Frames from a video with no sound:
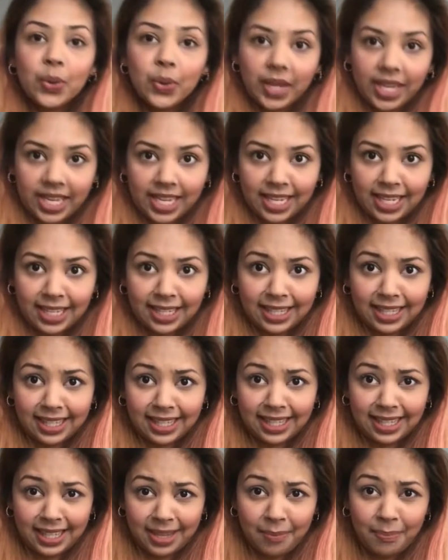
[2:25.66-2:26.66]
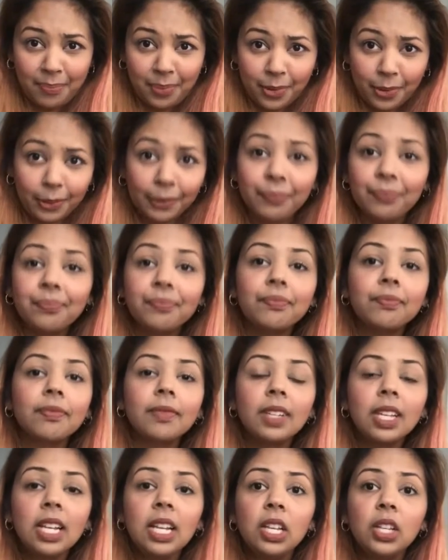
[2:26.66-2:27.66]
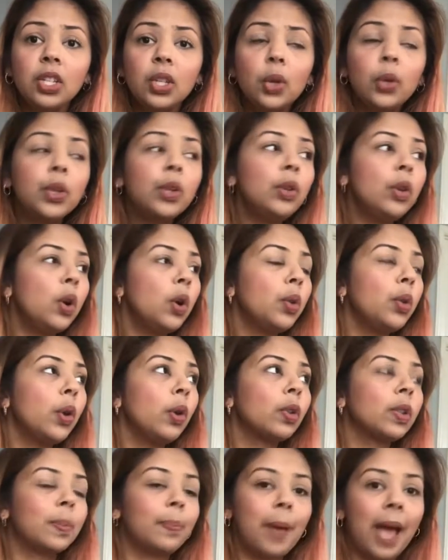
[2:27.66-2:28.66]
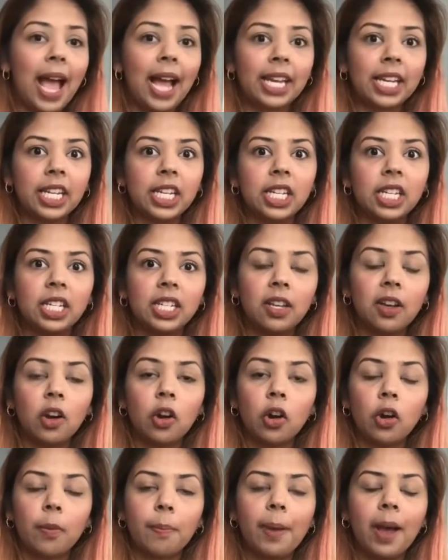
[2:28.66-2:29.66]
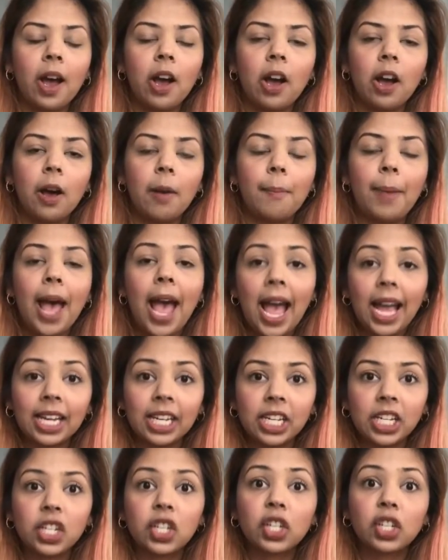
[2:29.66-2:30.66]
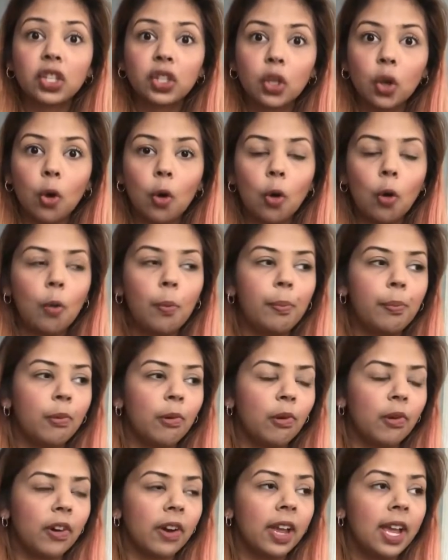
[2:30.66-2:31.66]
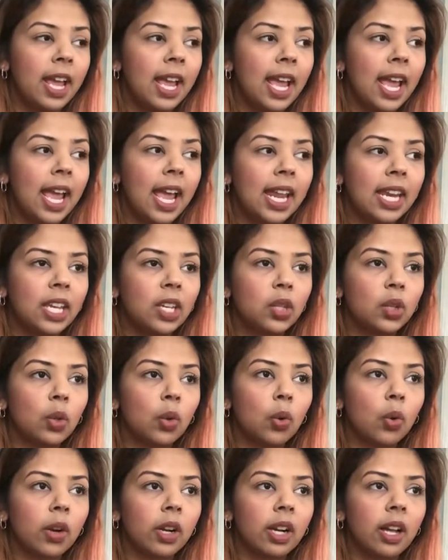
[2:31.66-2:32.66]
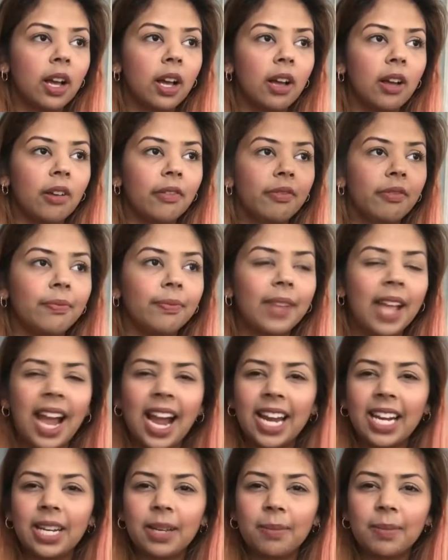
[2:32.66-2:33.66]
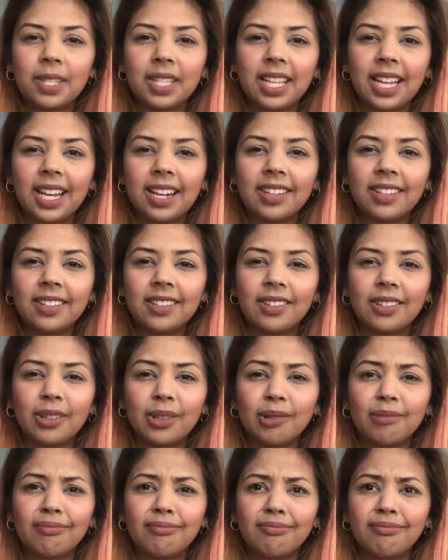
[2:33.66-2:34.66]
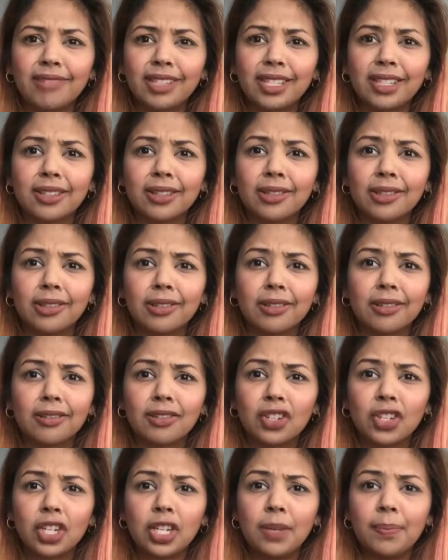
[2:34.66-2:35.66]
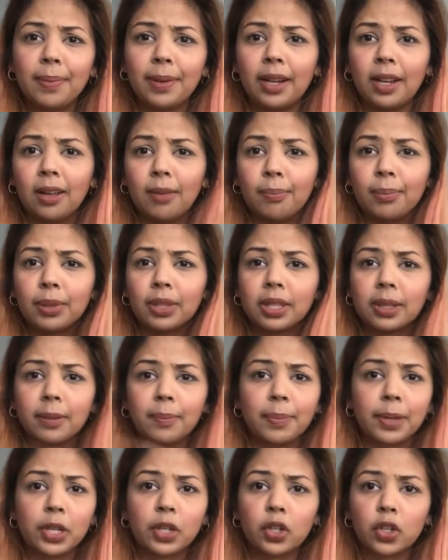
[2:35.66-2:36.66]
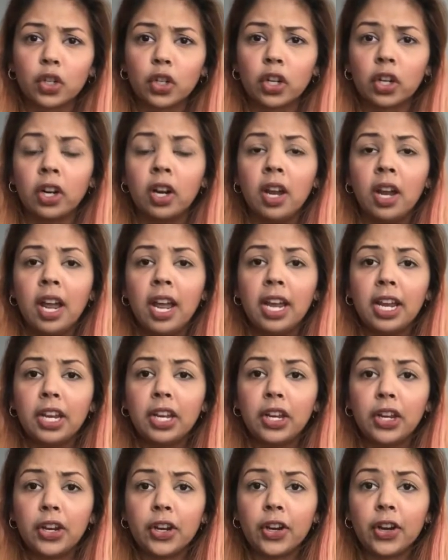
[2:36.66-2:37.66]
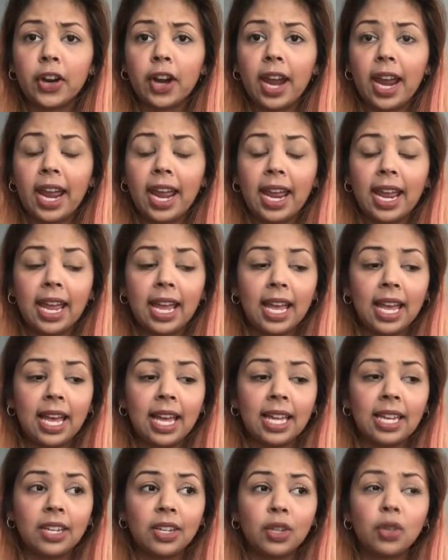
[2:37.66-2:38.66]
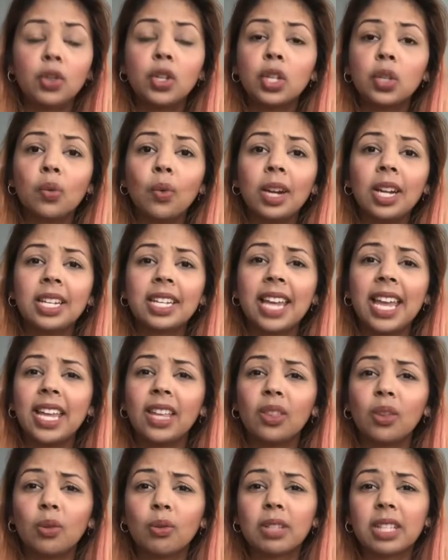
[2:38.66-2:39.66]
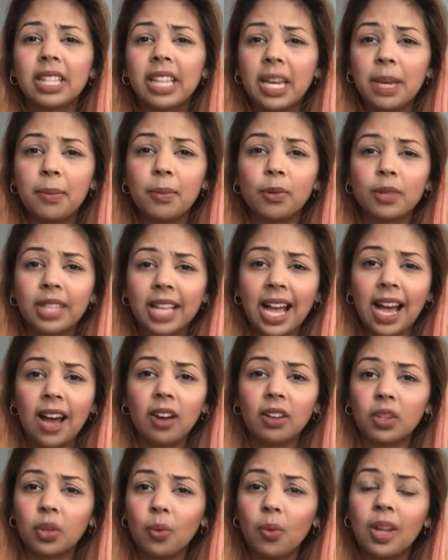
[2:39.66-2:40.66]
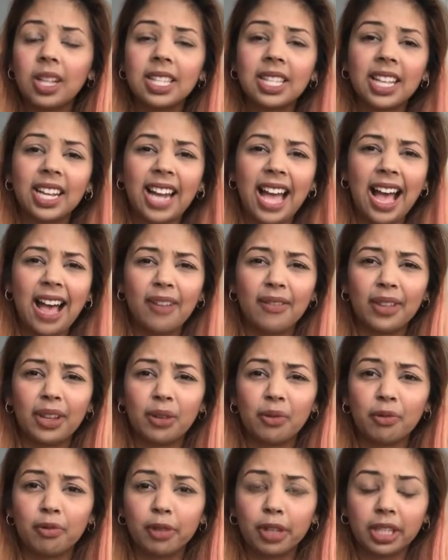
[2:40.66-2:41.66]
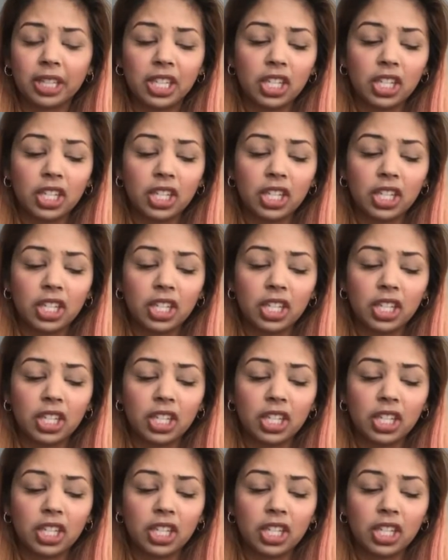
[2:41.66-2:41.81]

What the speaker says: is simple. So you know those package soap or any sort of items that, just look cheap, and I'll put the picture here, and you just want to take those labels out, the ones that have like really